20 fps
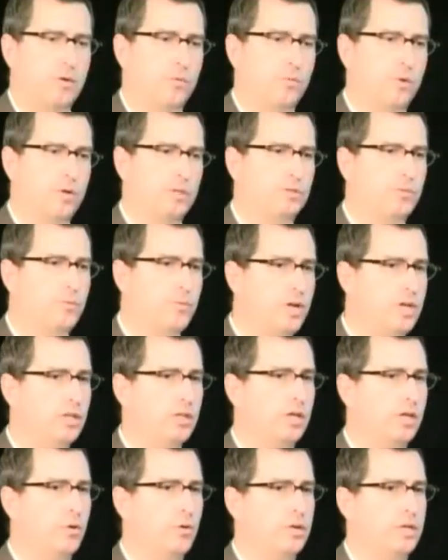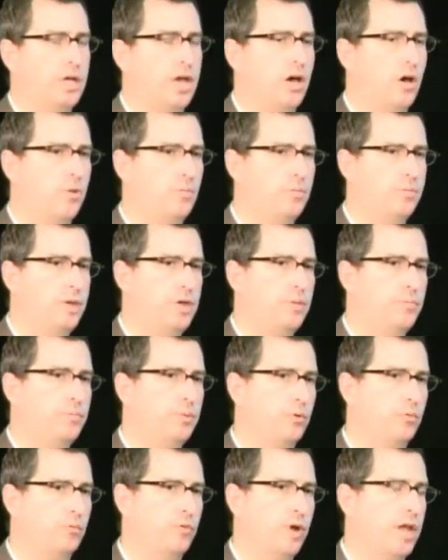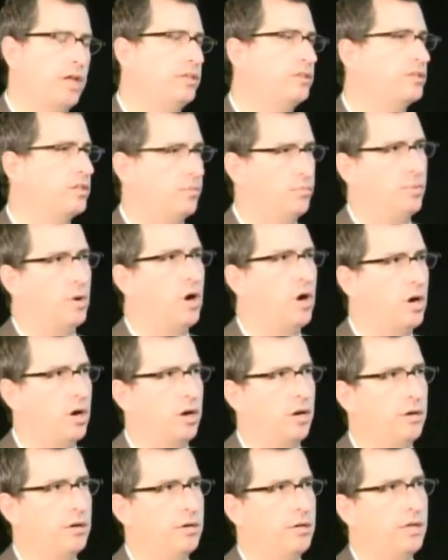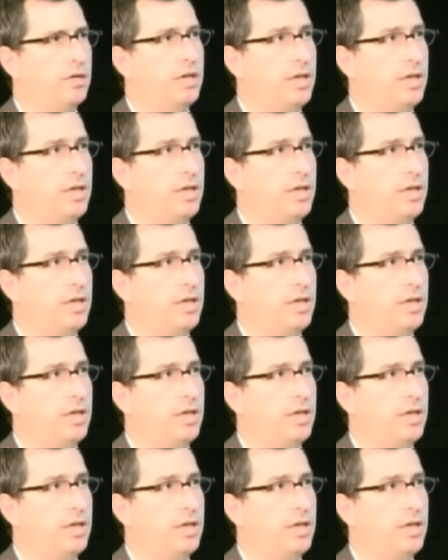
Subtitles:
what's really going to help people raise the bar